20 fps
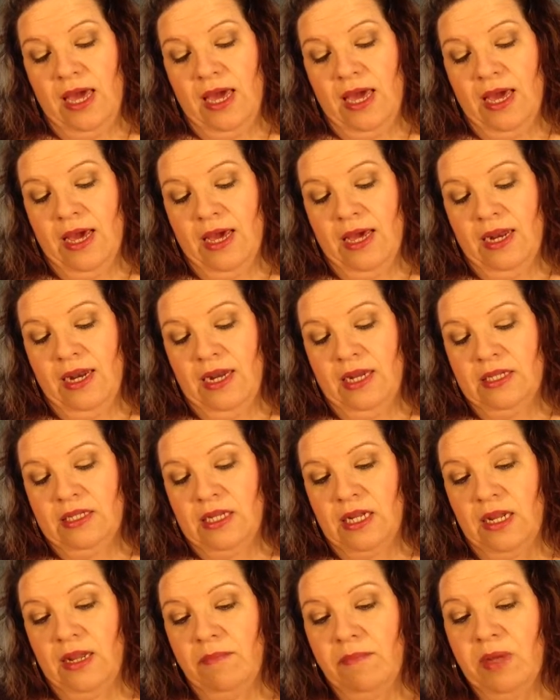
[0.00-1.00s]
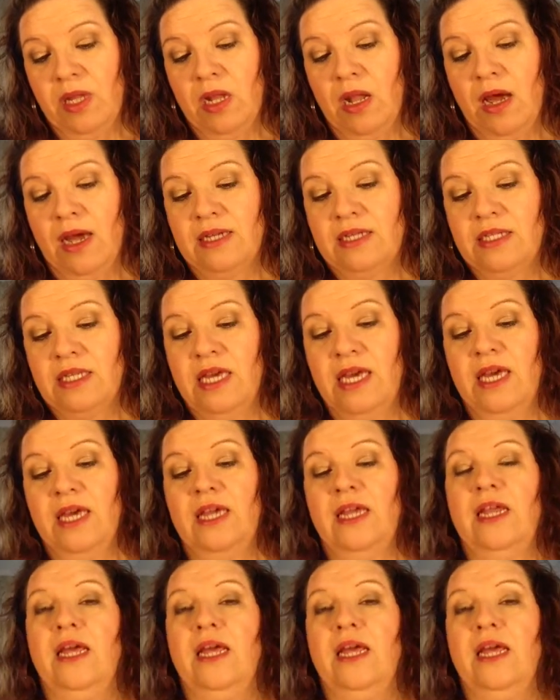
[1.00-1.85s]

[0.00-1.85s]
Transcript: and it's a lip gloss kit,